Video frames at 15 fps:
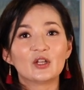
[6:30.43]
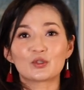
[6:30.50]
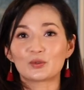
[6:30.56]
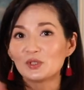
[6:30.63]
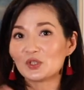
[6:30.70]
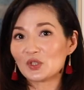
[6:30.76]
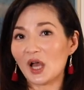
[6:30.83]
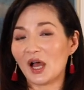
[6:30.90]
to
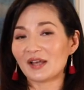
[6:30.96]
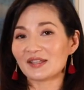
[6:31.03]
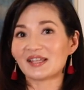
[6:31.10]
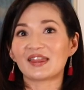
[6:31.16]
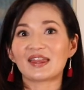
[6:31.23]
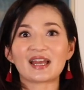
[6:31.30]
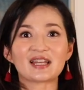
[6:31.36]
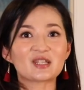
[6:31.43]
the sauce
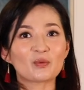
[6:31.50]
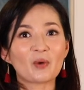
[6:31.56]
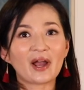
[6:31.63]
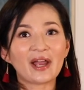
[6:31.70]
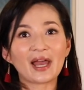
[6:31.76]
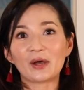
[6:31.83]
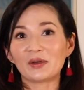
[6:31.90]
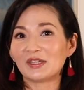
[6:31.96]
and that's
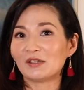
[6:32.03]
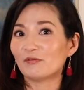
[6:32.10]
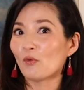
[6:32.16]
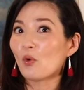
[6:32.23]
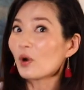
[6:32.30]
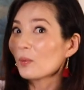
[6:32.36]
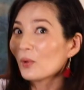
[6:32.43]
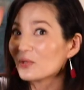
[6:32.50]
why I'll eat
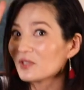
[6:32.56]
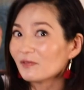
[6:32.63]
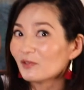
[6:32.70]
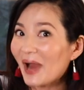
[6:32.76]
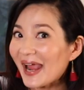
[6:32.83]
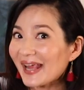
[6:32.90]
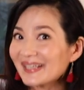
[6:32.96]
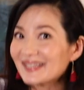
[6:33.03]
four bowls of
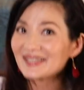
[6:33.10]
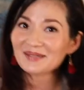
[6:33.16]
rice.